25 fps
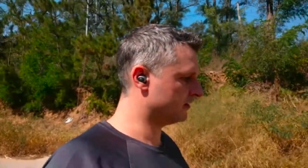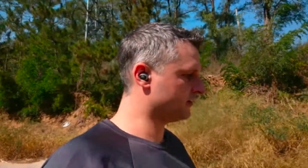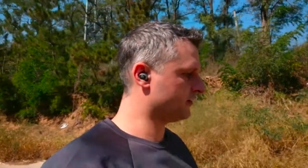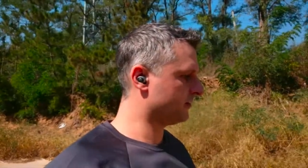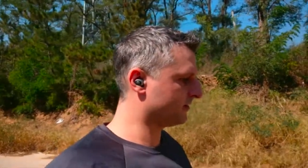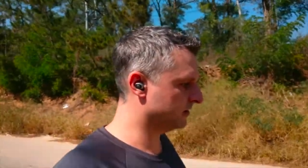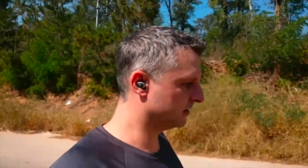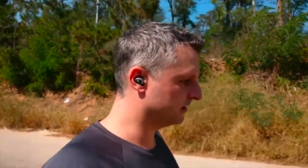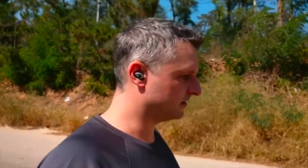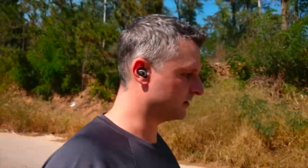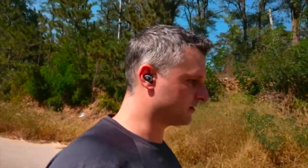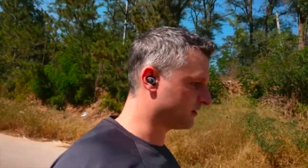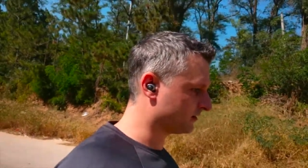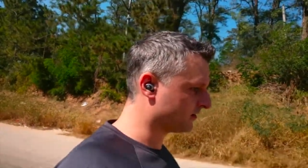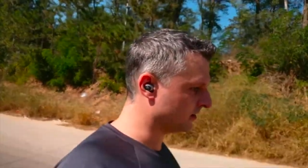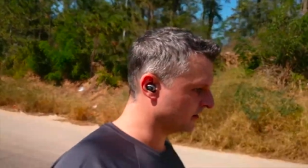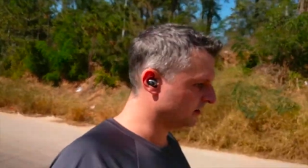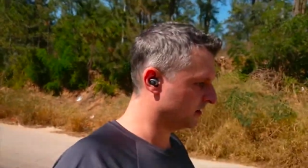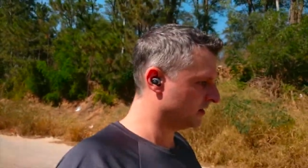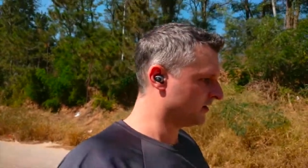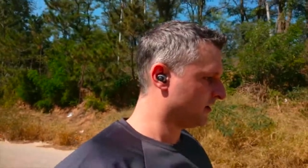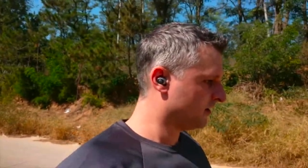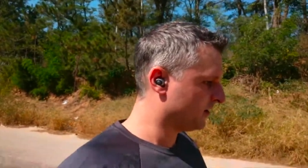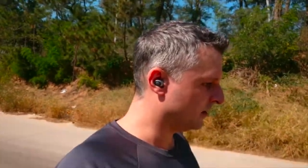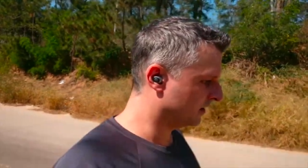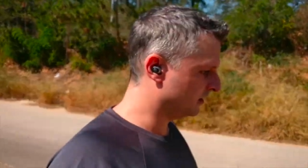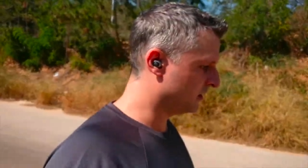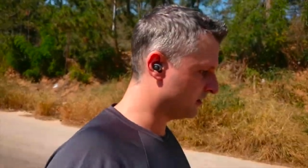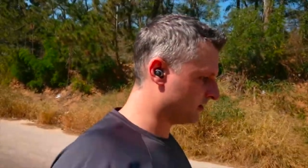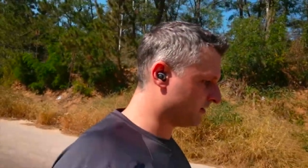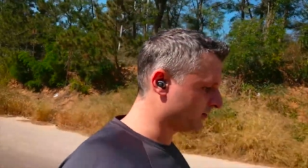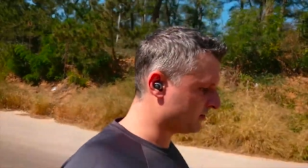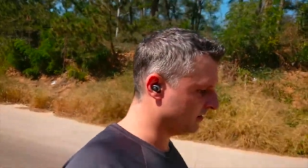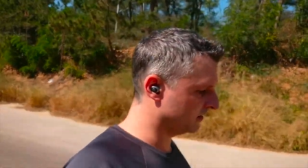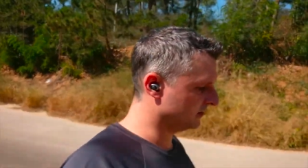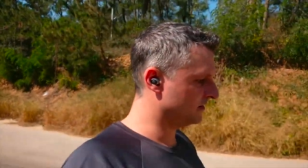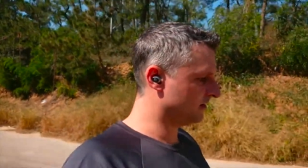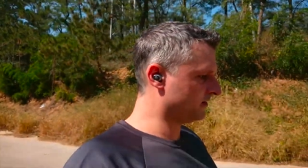The link is in the video
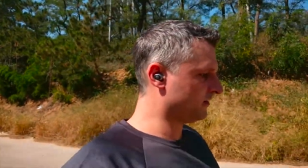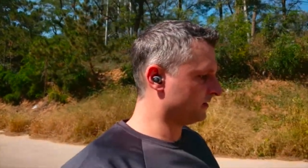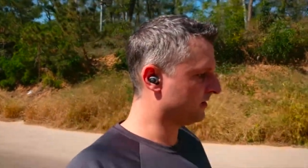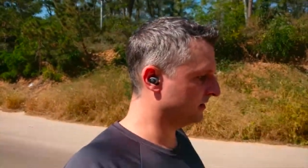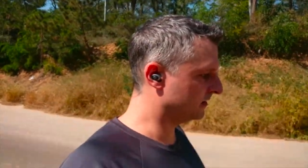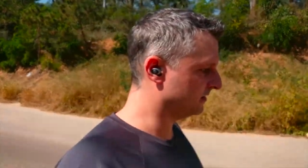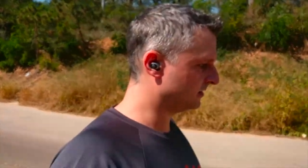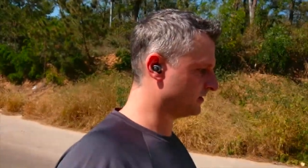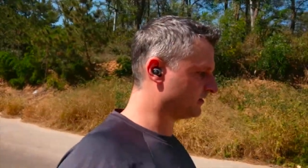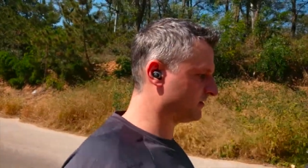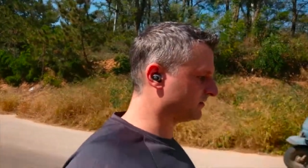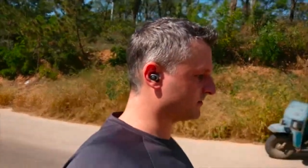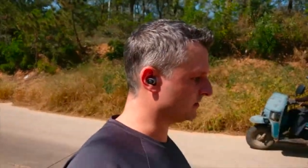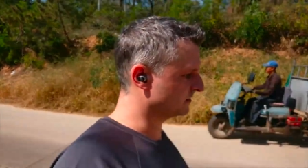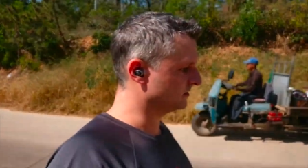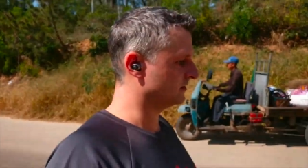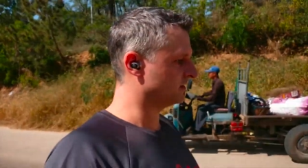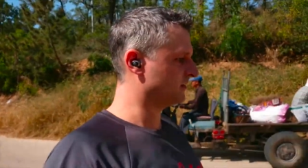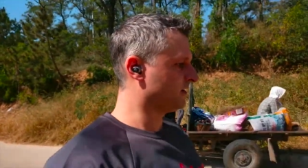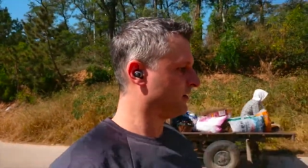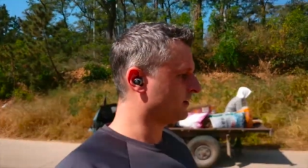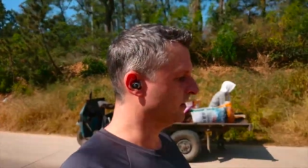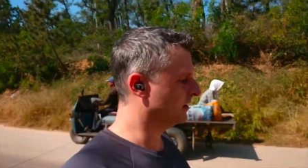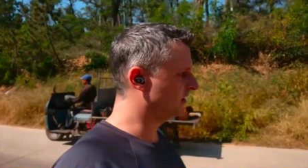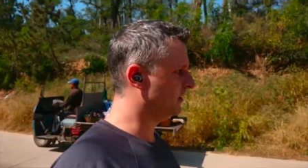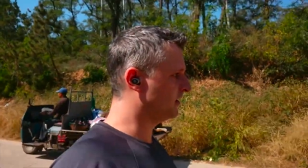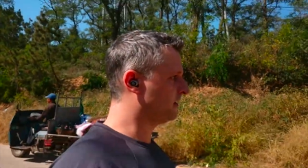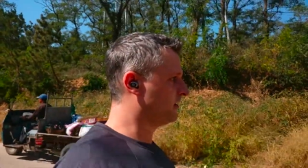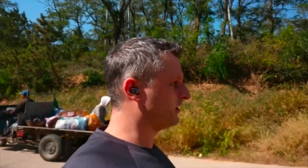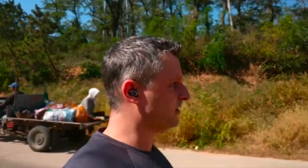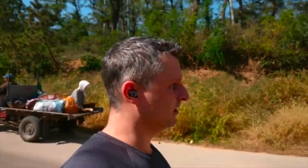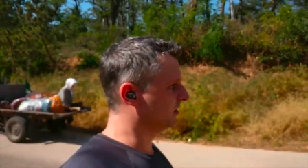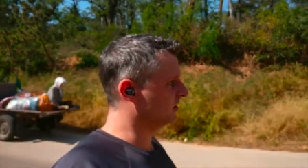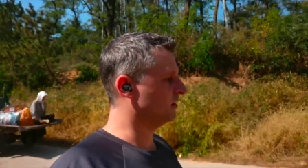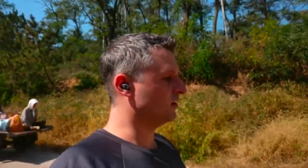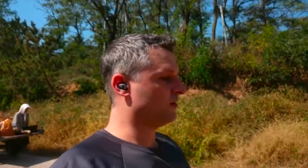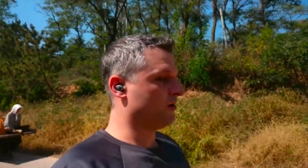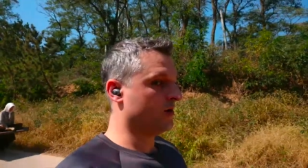description below.
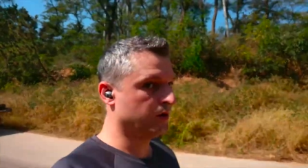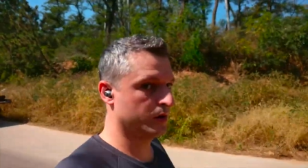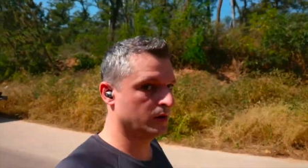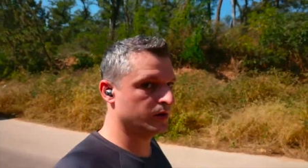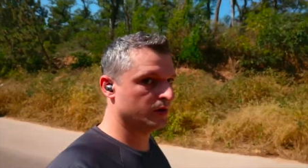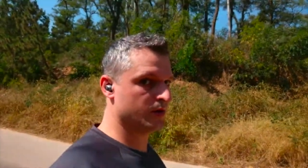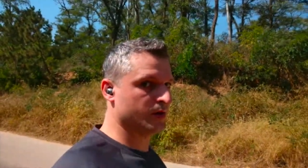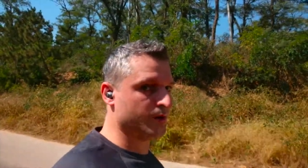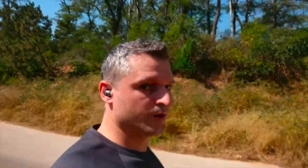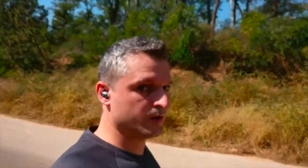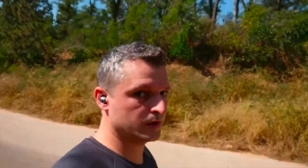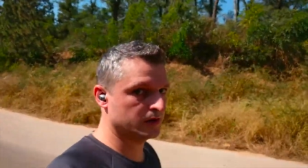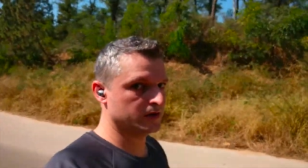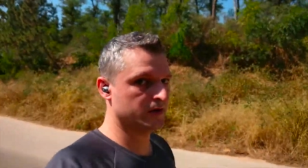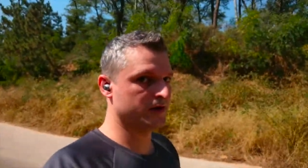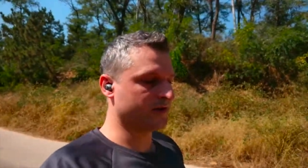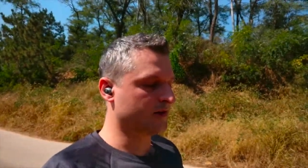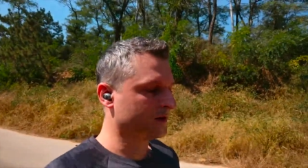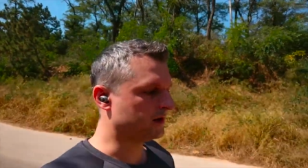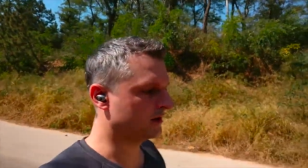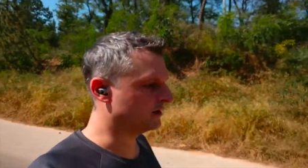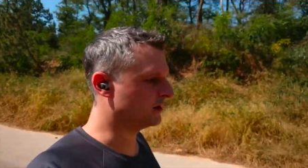The fit ones seem to